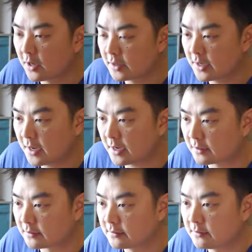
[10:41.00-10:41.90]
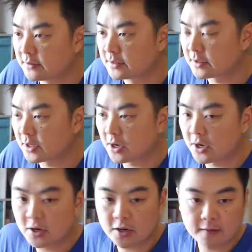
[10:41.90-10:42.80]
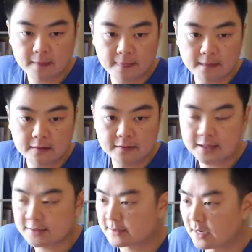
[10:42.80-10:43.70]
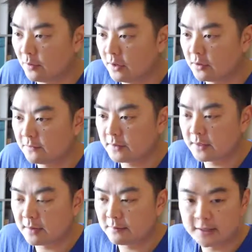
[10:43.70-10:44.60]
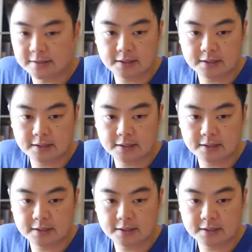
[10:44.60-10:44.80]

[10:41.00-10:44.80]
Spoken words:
Okay, so that's that one. Hopefully that makes